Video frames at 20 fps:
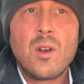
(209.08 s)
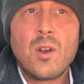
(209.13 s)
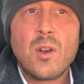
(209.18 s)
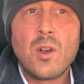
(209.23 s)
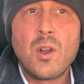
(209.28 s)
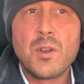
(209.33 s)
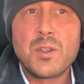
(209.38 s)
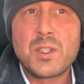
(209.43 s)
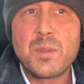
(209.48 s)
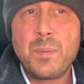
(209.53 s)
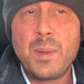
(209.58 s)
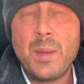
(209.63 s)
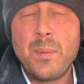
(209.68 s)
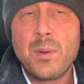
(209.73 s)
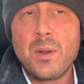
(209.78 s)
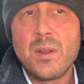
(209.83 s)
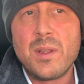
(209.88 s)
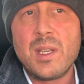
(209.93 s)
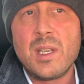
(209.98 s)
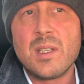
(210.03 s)
lots of
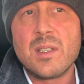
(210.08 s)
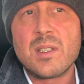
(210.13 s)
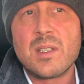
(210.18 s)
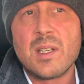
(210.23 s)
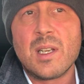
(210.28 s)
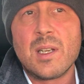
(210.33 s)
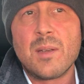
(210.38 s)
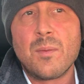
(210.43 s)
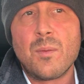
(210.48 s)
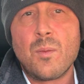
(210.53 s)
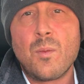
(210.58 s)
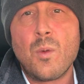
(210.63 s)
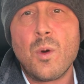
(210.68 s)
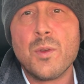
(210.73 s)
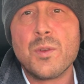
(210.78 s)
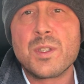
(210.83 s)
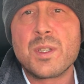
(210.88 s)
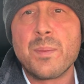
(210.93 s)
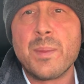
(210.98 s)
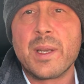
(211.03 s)
people on the internet
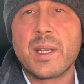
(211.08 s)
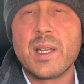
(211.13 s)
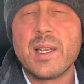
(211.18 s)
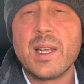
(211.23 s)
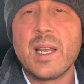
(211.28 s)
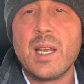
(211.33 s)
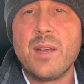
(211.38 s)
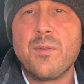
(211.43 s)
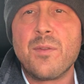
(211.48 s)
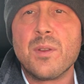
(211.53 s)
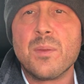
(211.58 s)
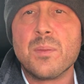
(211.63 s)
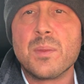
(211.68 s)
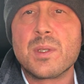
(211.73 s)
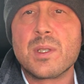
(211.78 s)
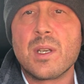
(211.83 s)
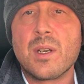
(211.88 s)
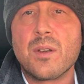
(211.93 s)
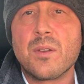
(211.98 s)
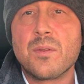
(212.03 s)
want to make a name for
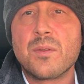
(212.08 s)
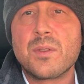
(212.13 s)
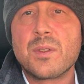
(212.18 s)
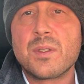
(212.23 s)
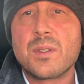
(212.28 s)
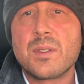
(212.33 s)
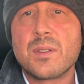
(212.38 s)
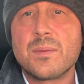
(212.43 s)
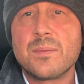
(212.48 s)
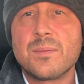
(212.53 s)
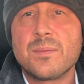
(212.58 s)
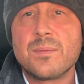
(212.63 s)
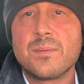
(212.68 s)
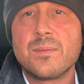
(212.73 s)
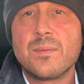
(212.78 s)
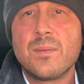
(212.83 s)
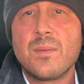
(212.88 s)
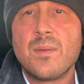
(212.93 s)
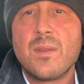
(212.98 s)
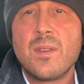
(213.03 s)
themselves.
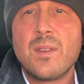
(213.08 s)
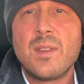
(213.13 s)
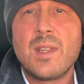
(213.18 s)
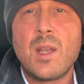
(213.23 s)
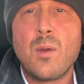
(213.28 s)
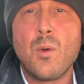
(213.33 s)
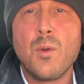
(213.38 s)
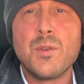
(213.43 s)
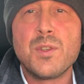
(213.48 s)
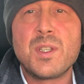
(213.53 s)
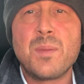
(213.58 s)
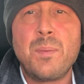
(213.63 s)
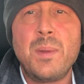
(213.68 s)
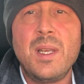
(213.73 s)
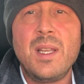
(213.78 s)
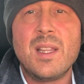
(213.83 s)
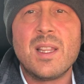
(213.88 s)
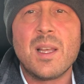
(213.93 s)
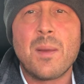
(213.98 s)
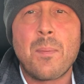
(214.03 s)
They want to
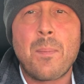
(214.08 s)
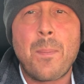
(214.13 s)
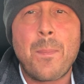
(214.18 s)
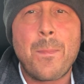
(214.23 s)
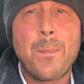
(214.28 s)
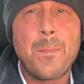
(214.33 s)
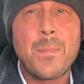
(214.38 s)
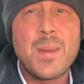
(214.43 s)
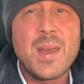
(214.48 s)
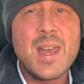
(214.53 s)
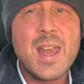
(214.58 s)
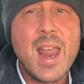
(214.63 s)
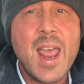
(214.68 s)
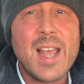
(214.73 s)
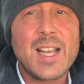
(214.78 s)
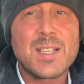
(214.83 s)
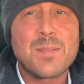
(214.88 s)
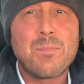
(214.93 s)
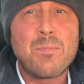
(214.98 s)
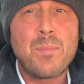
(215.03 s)
be the
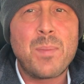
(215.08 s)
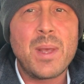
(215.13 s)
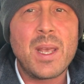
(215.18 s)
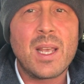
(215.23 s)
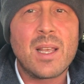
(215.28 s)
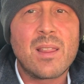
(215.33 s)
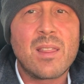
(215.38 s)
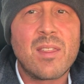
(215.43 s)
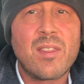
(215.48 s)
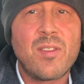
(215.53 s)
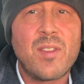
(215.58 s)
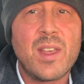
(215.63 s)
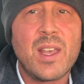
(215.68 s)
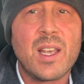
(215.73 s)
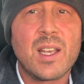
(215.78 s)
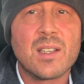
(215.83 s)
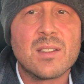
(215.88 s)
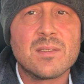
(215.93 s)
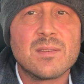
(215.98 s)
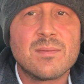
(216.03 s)
next big
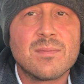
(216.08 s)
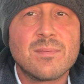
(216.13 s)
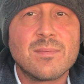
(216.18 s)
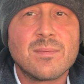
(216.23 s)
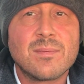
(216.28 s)
thing.